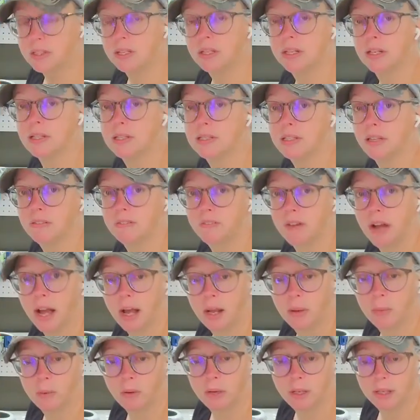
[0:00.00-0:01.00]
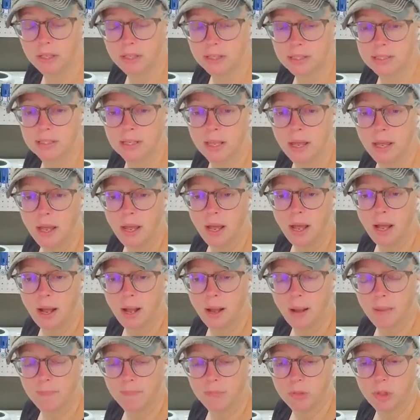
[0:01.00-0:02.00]
it is if I was
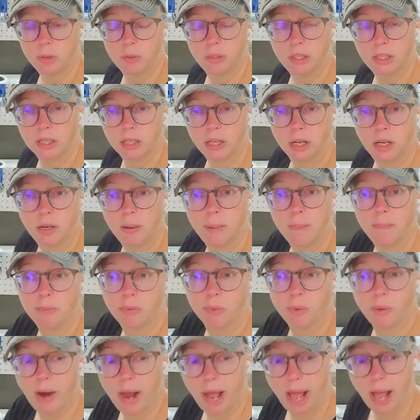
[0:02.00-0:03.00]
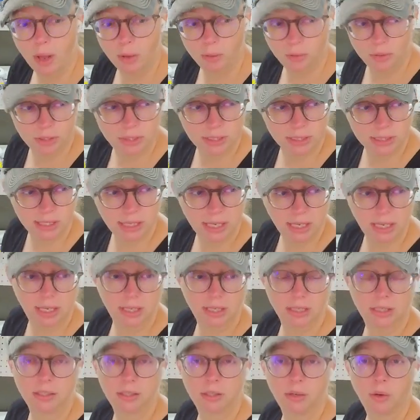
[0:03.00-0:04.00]
doing it on brown
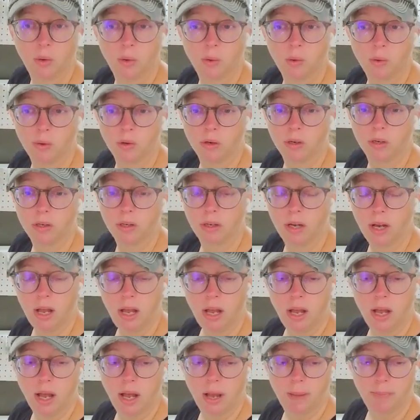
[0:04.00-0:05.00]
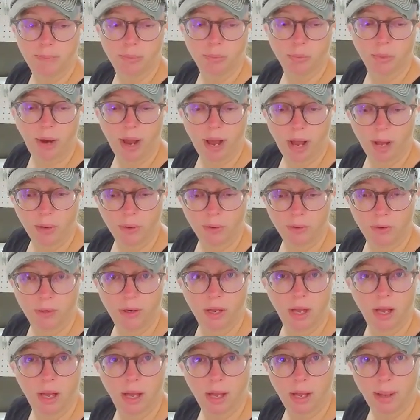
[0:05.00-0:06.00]
skin or a brown
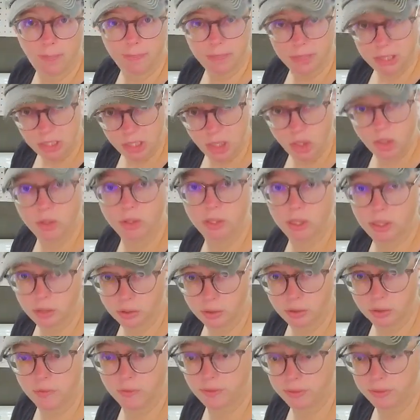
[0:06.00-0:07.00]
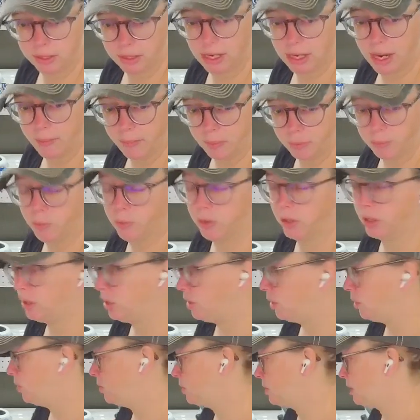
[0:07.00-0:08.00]
material, then I would want to
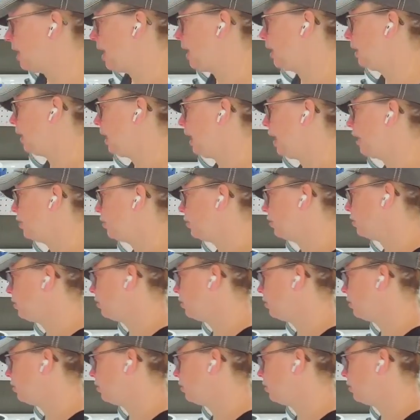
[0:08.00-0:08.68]
use that lighter.